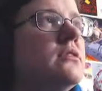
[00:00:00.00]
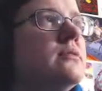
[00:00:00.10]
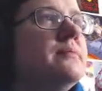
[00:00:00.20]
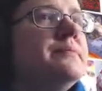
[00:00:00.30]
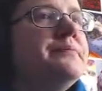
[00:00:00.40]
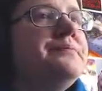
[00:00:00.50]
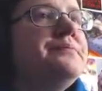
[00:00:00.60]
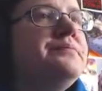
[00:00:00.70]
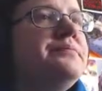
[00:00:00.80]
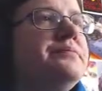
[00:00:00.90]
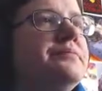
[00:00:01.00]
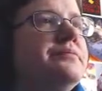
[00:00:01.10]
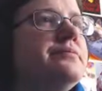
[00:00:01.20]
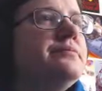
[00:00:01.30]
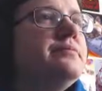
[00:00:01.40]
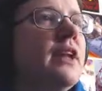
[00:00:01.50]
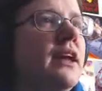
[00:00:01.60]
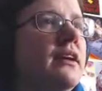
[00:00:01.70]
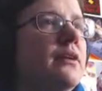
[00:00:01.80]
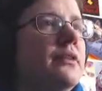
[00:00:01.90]
Hmm. I
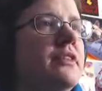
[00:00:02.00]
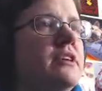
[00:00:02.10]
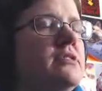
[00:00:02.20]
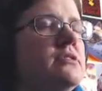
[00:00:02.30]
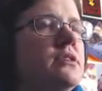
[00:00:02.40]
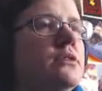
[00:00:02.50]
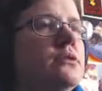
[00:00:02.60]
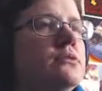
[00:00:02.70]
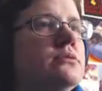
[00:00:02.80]
don't think so.